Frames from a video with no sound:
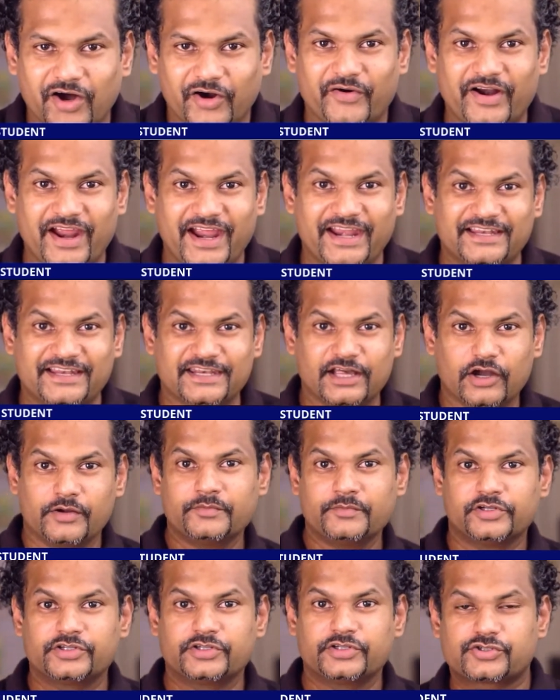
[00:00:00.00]
All right, now
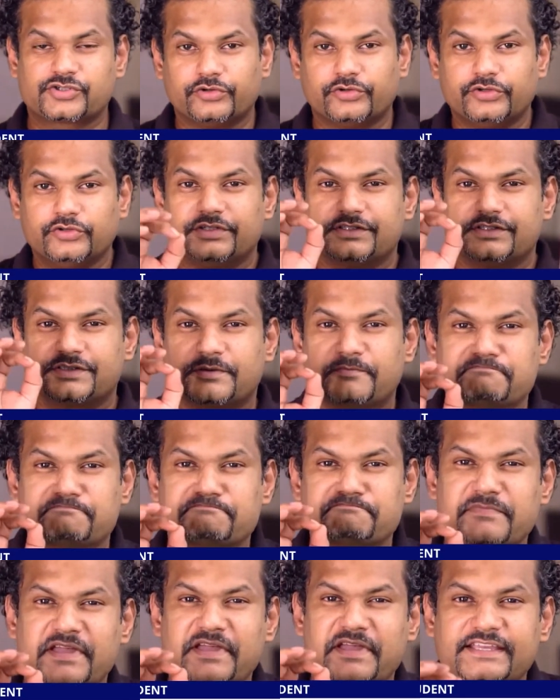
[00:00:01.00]
I'm going to show you this
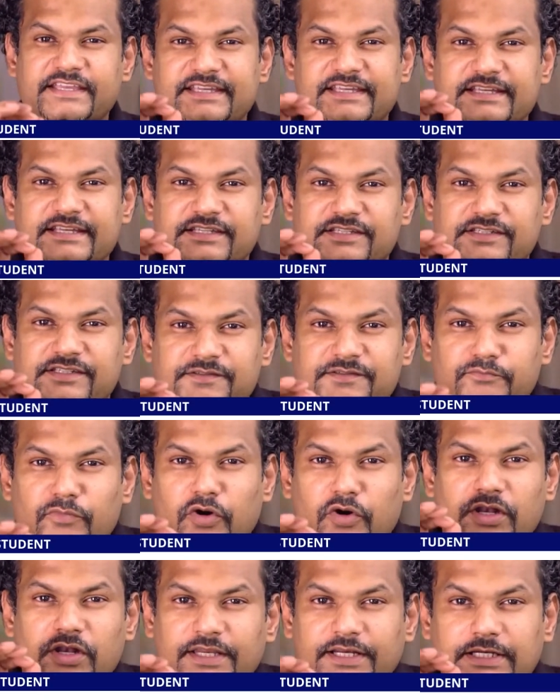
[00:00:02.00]
amazing
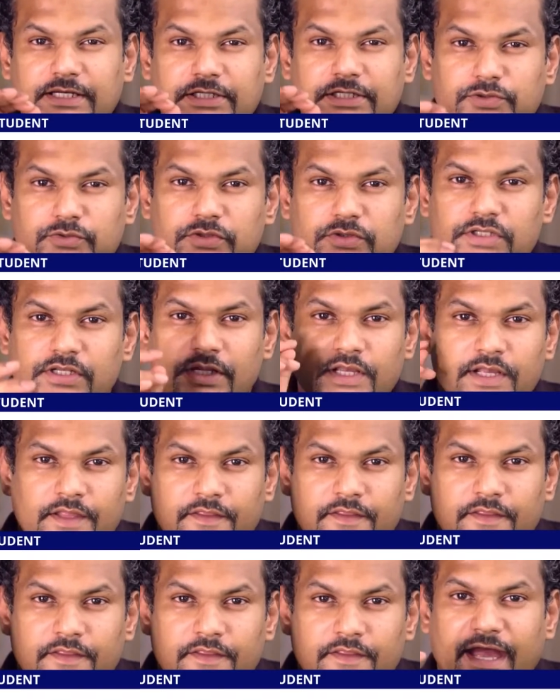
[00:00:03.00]
small little tool
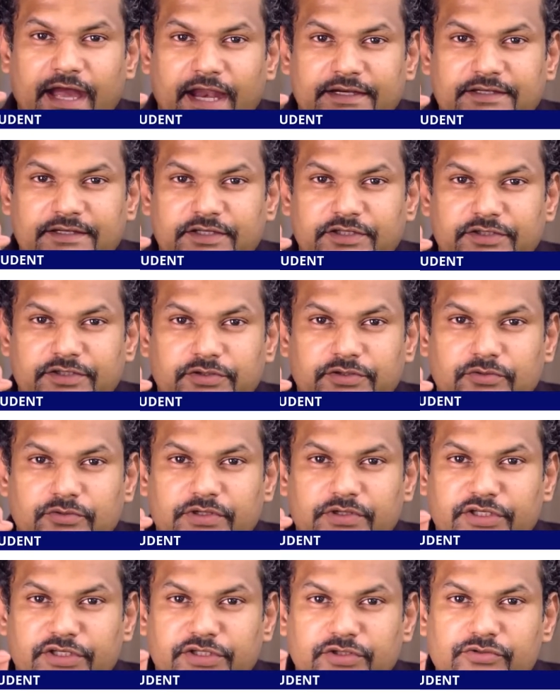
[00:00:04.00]
that
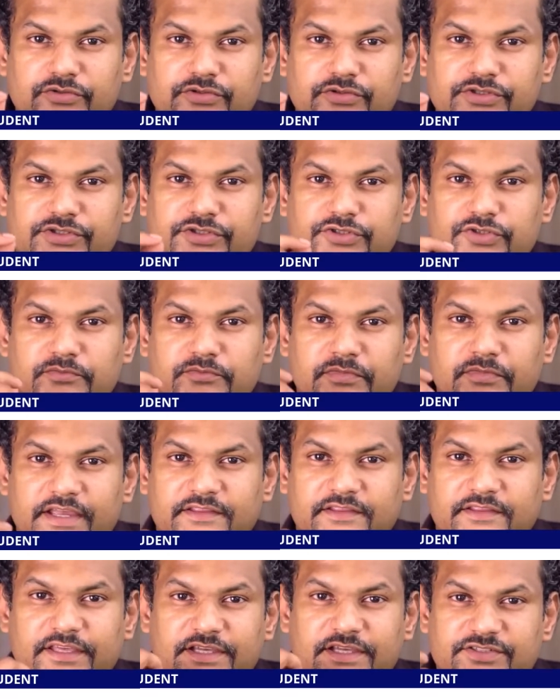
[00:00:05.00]
you can use to
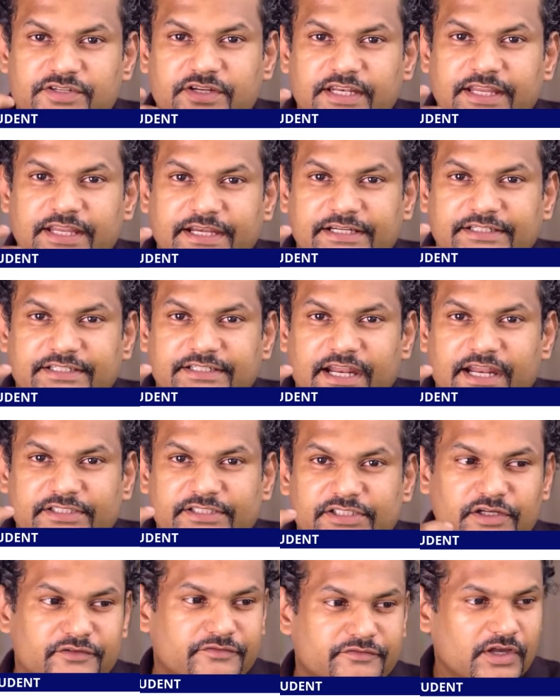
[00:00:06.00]
make things really
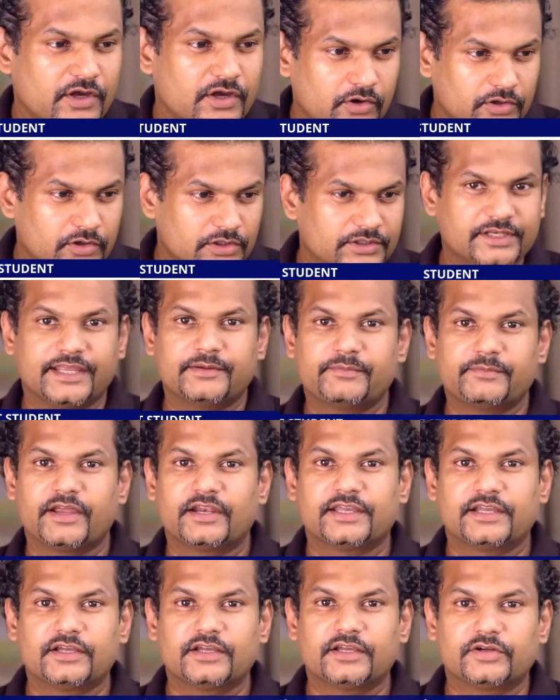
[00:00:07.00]
interactive. Take
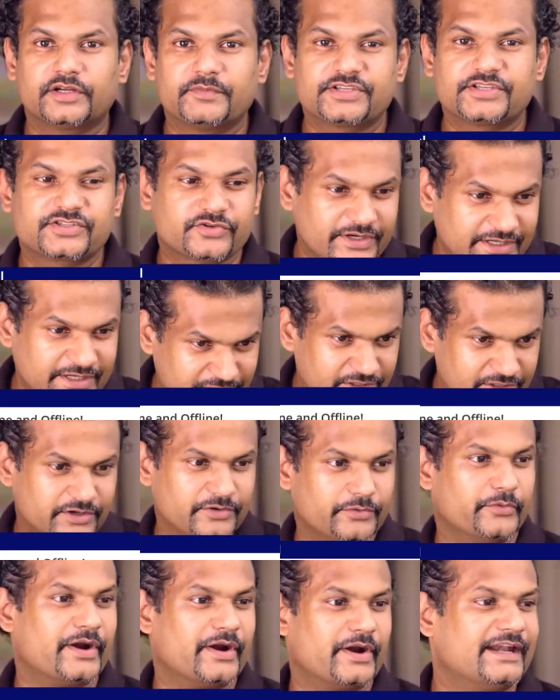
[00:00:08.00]
my take a look at my screen
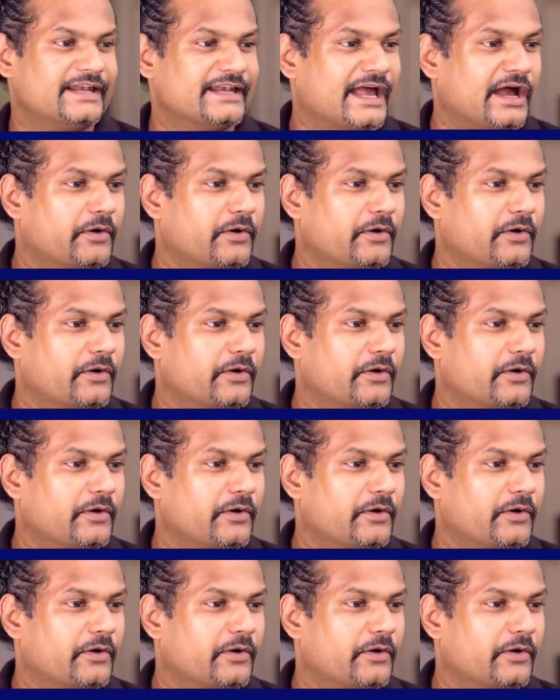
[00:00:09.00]
right